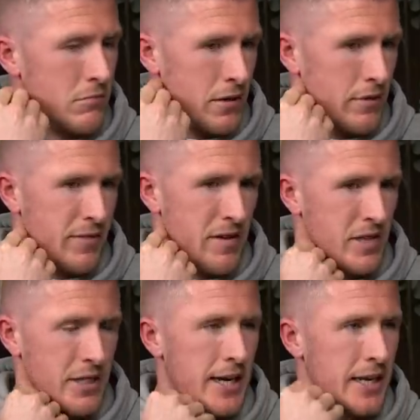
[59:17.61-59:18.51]
I've never
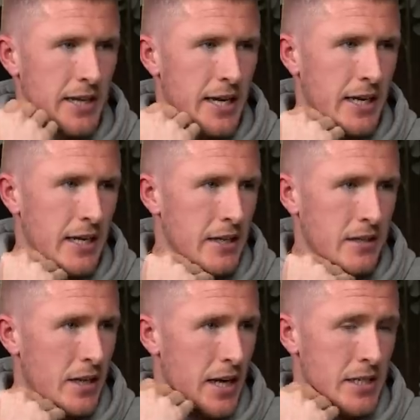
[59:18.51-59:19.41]
seen anything like it, lad,
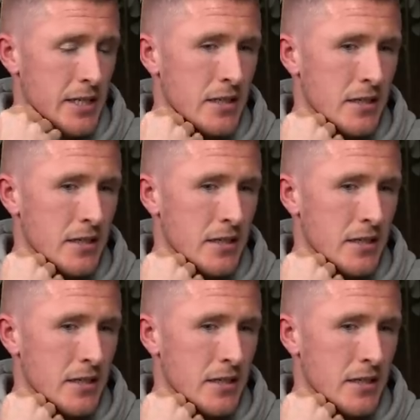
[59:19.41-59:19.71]
crazy.